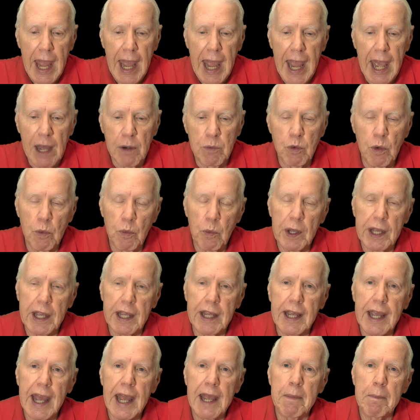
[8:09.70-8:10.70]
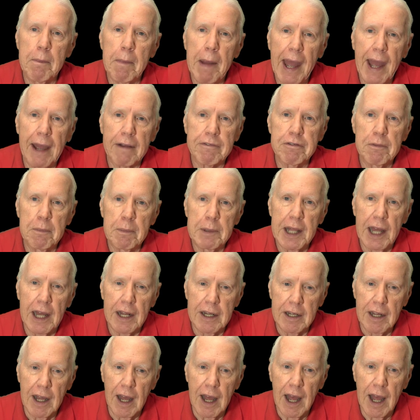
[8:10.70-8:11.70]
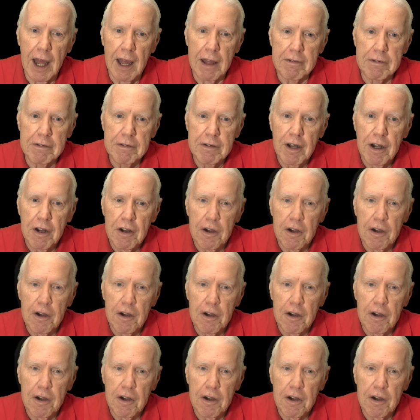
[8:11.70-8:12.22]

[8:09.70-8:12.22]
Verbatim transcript: And when we came back from that dive,